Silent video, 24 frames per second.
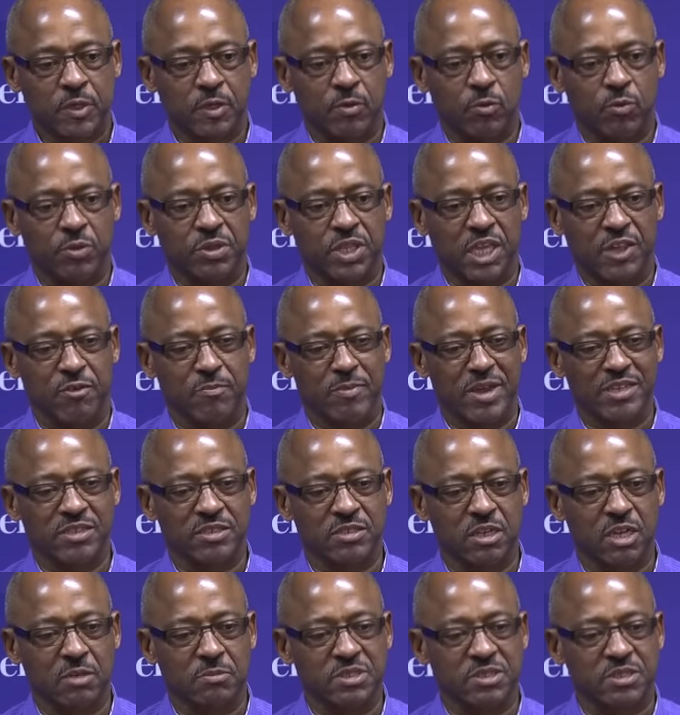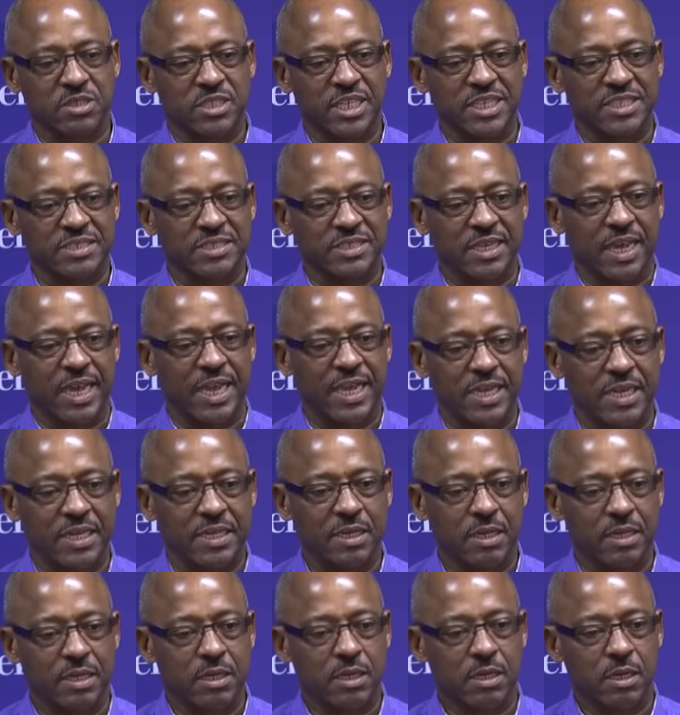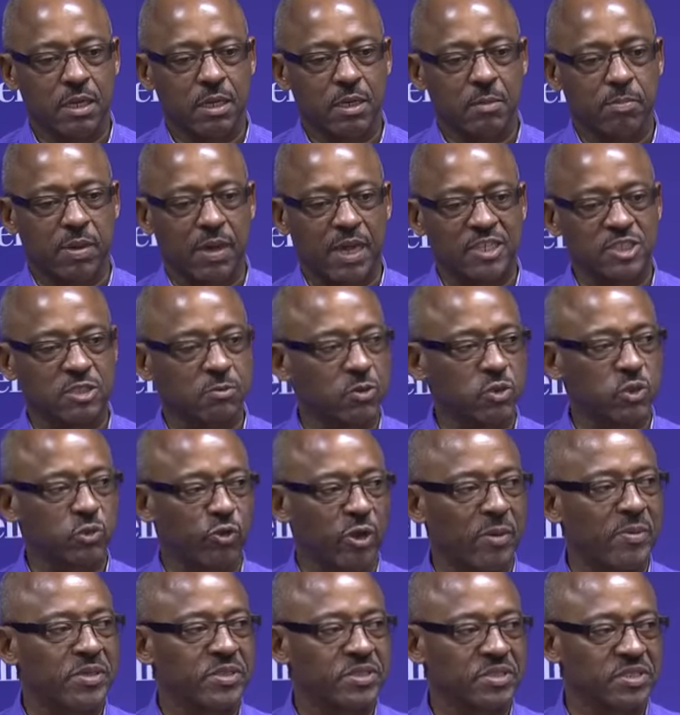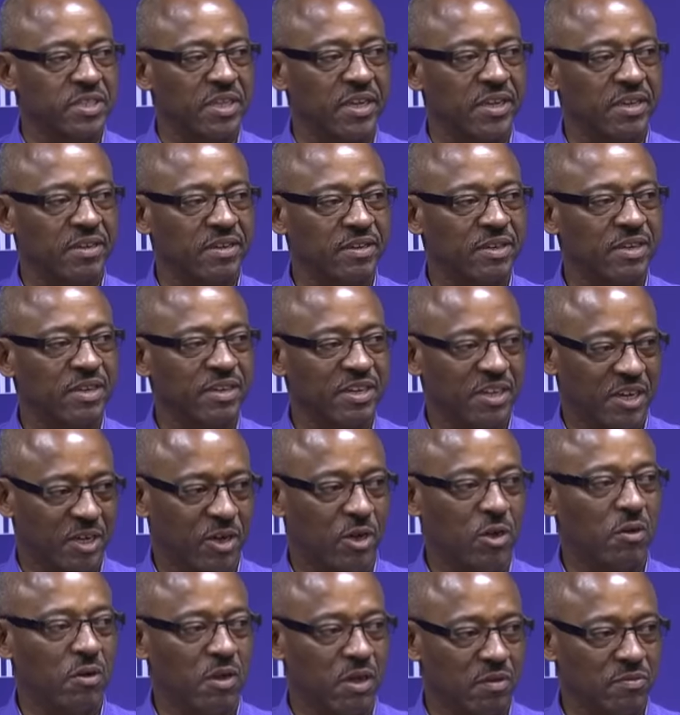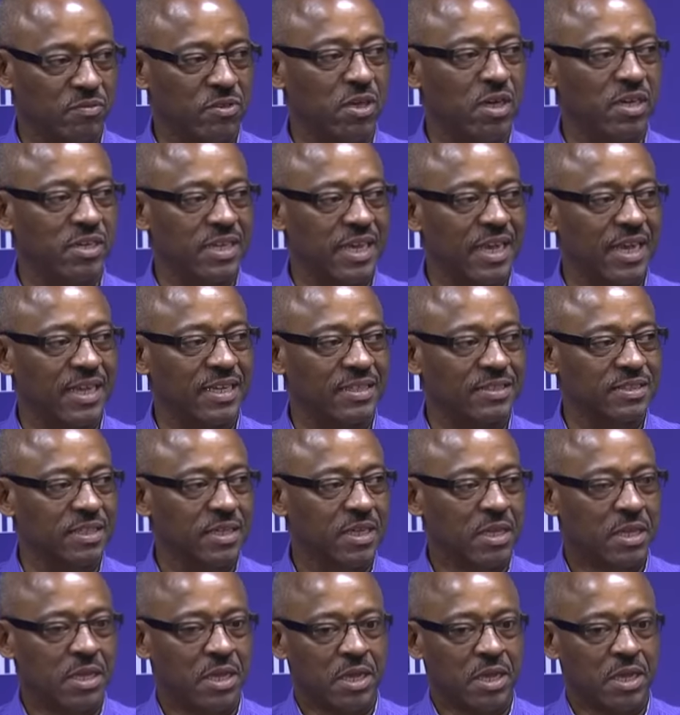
we think we measured up 6 to 8 possible scrimmages in, you know, of young guys.